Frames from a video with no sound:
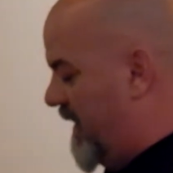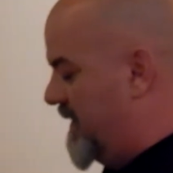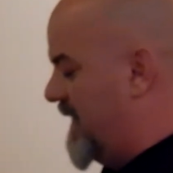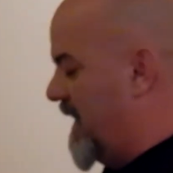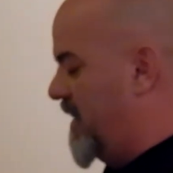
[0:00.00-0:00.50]

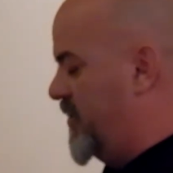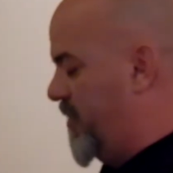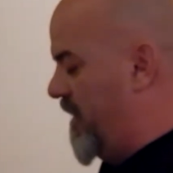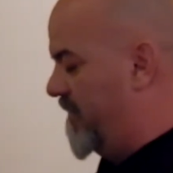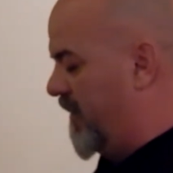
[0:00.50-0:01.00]
and started the
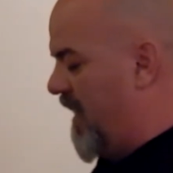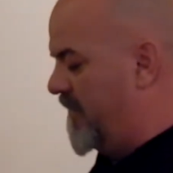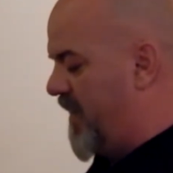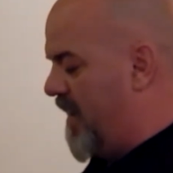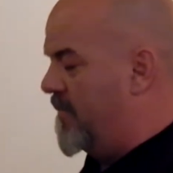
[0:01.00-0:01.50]
journey of her
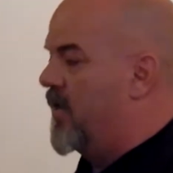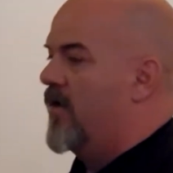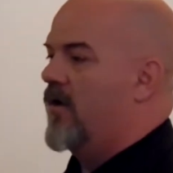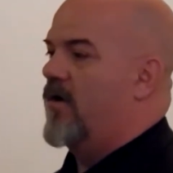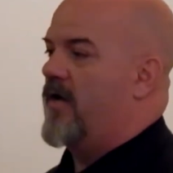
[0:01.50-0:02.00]
lifetime.
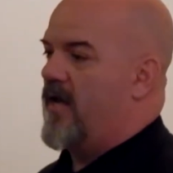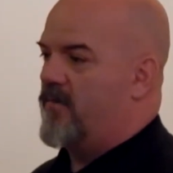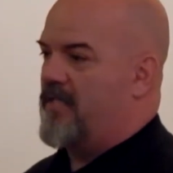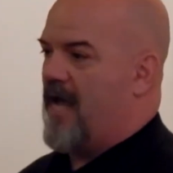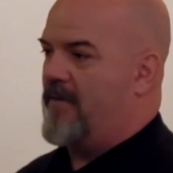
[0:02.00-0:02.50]
Her
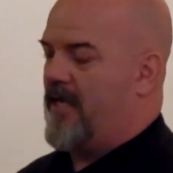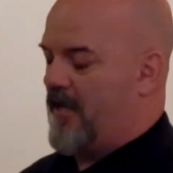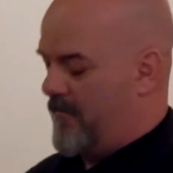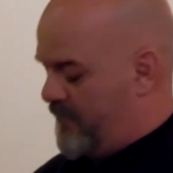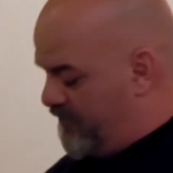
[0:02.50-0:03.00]
name was Abigail.